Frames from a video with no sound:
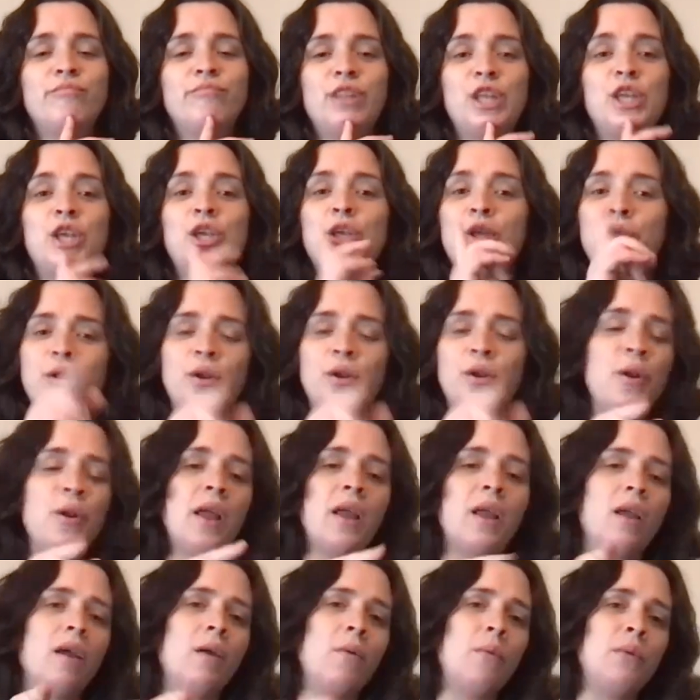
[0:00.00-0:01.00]
You don't
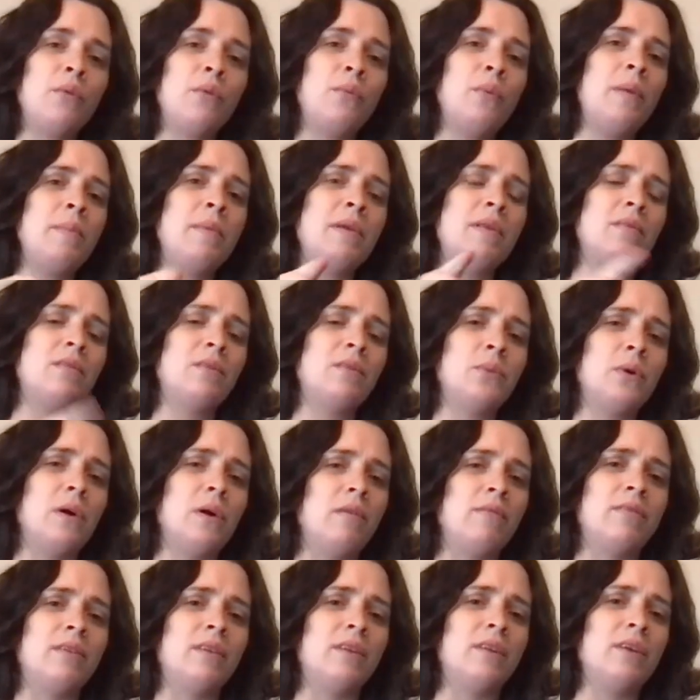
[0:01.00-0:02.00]
hang out with women too
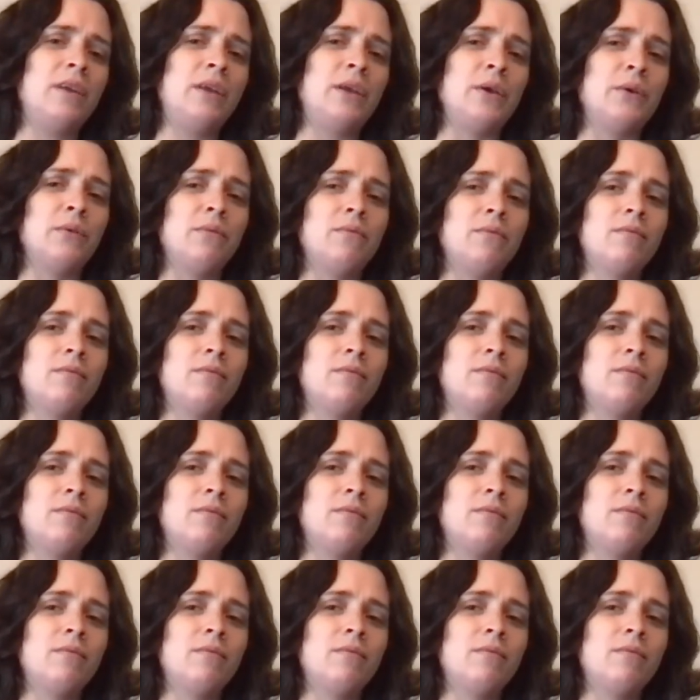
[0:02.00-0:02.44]
often, do you?